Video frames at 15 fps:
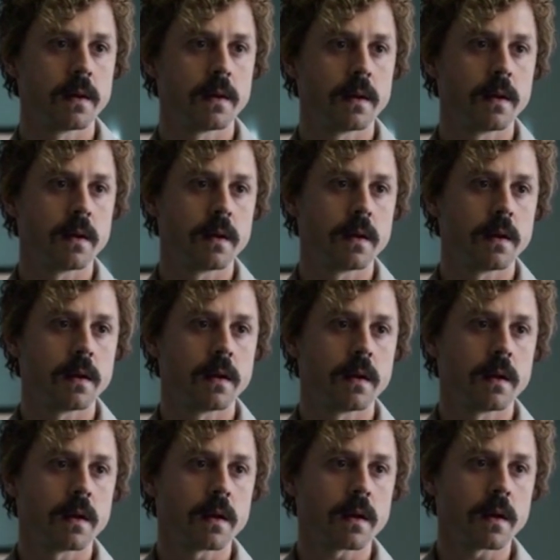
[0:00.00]

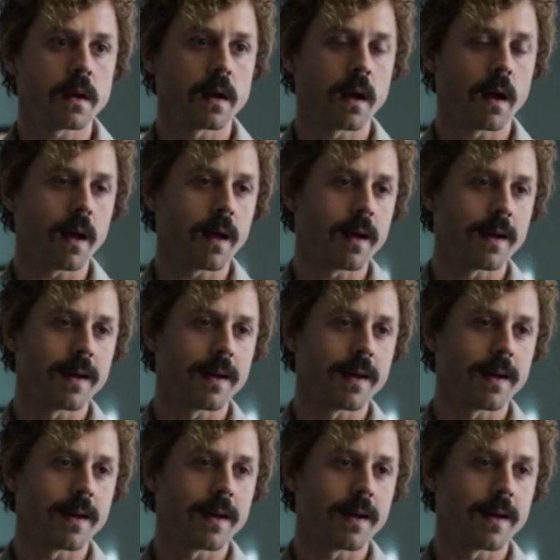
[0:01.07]
Nobody speaks.